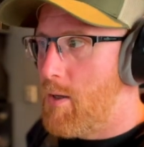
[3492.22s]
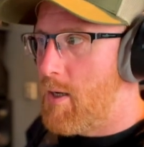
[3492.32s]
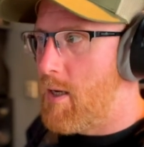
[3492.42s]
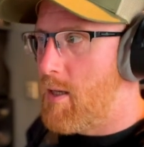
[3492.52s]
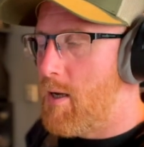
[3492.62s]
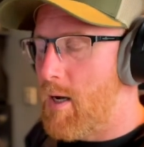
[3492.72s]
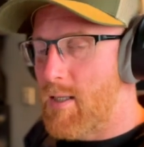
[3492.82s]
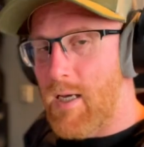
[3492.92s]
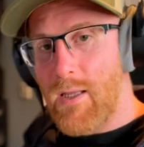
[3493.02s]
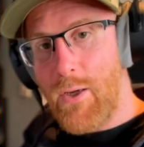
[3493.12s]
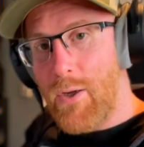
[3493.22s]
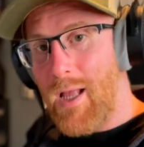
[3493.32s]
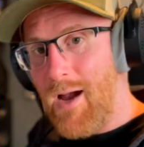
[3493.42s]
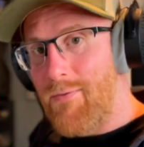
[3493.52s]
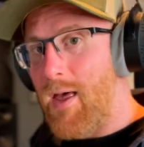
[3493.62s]
And you get the idea that
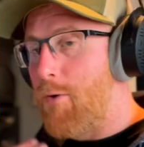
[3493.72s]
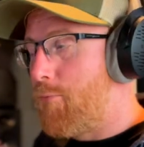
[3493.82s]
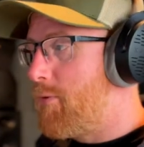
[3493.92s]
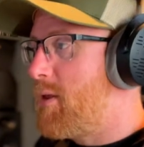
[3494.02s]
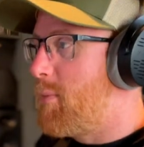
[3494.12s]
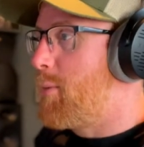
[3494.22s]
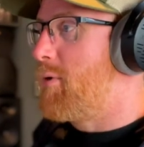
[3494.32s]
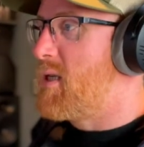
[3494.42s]
you can have that rhythmic